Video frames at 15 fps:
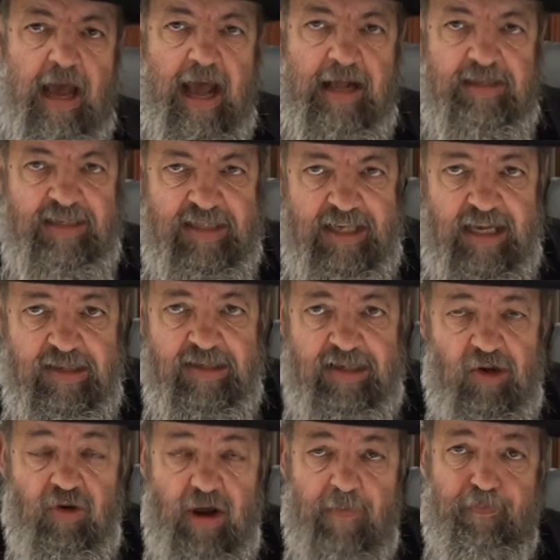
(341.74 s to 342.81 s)
And since
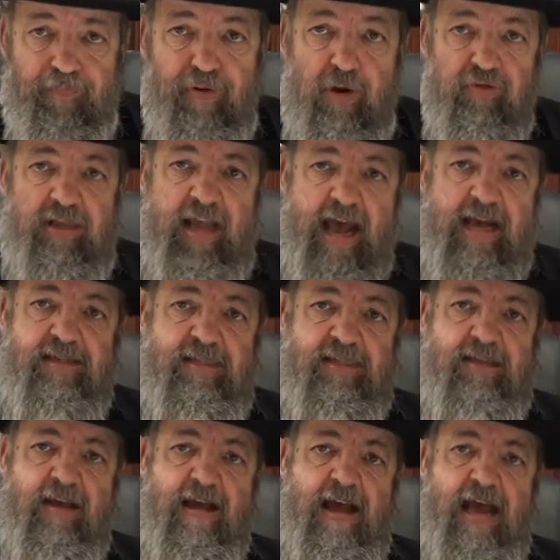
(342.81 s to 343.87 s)
you didn't
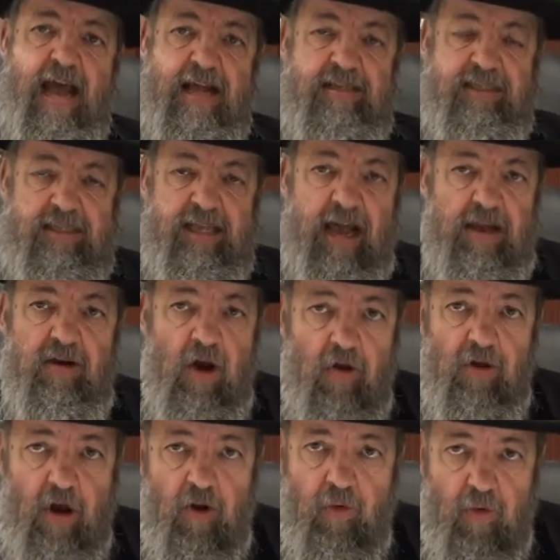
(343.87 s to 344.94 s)
protest and say, no,
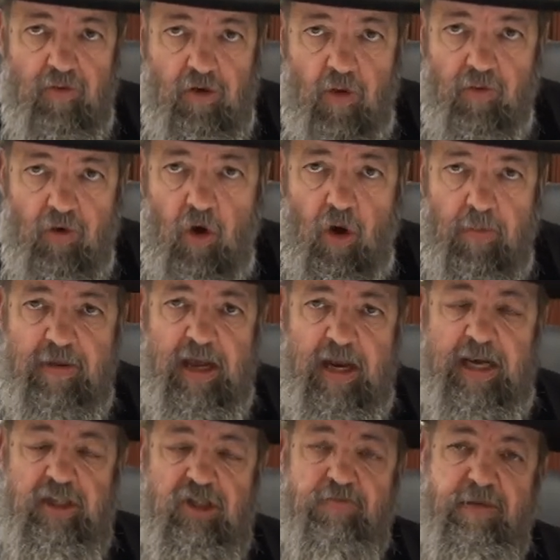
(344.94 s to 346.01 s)
no, don't call me an
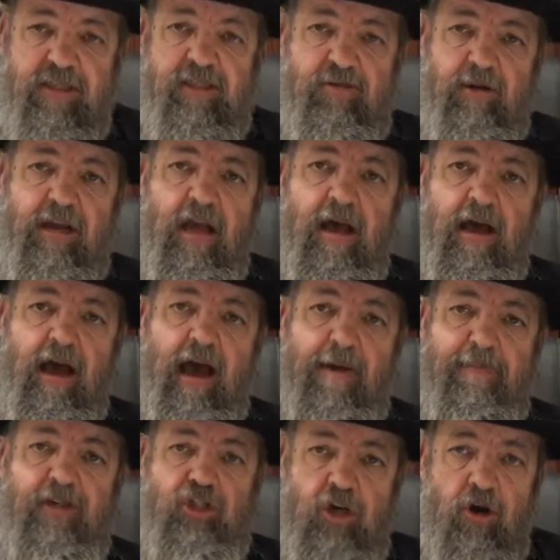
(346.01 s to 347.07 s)
Ish Mitzri,
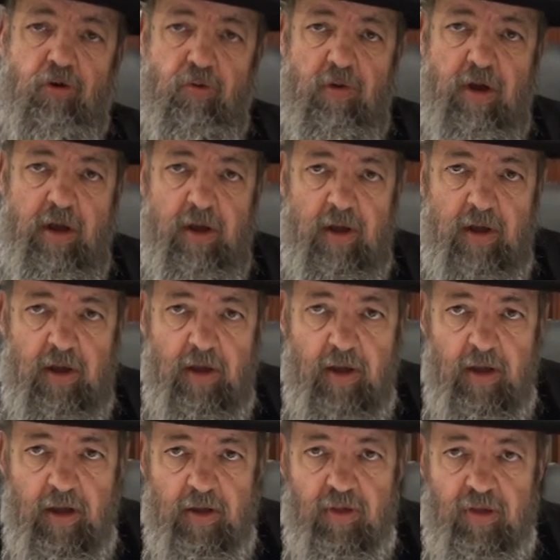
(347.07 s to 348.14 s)
I'm a Jew,
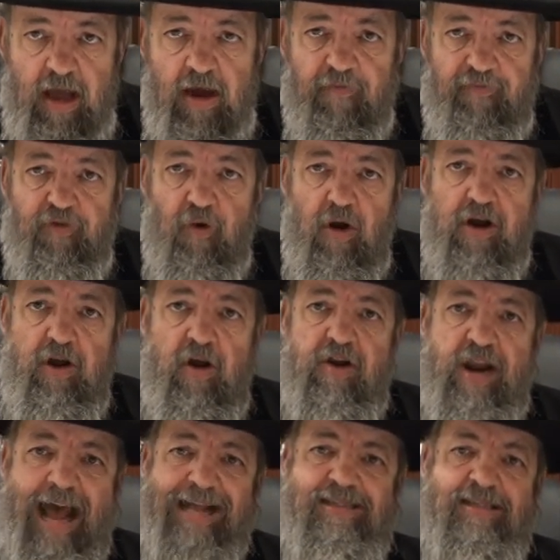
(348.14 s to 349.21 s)
therefore you're
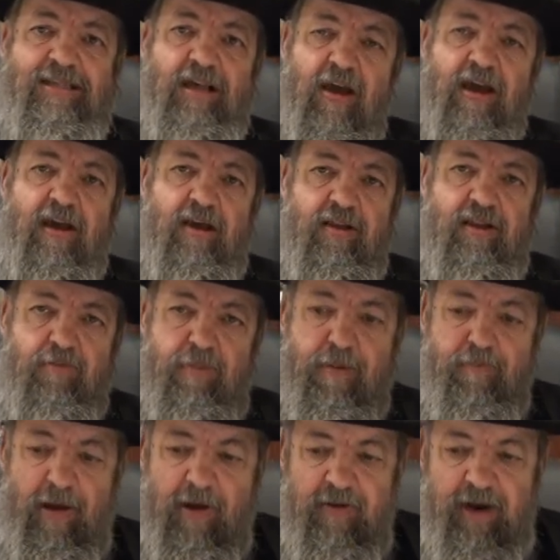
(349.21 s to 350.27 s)
not Zeichet to be
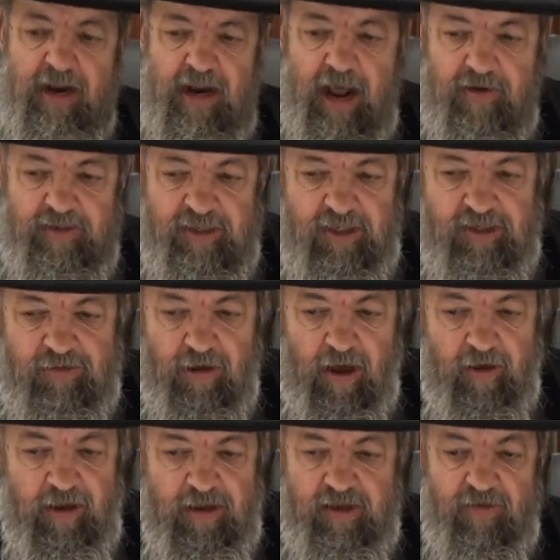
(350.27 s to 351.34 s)
buried in Eretz
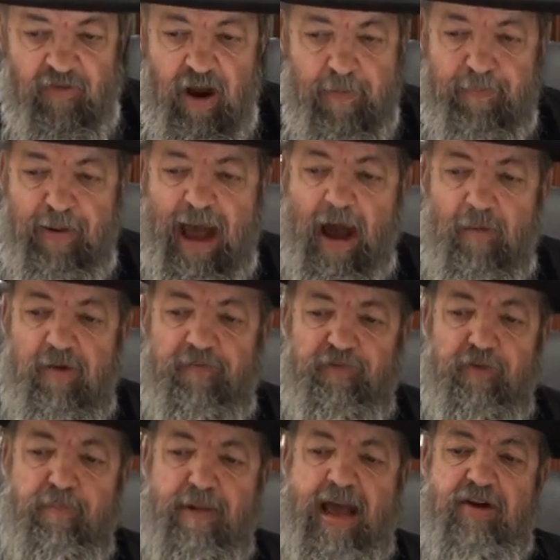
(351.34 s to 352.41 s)
Yisrael. It's a very
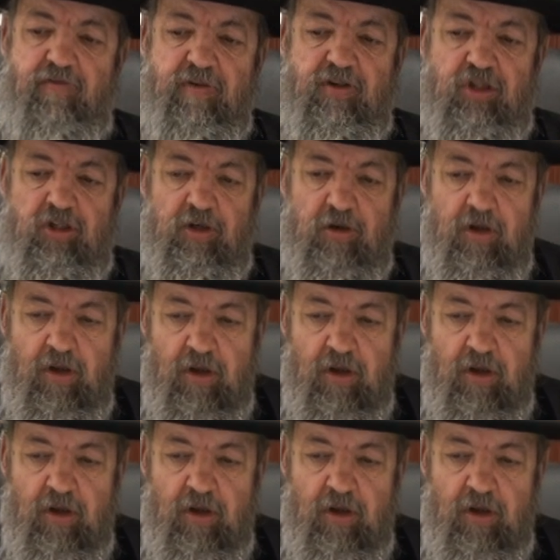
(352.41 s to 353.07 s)
powerful medrash.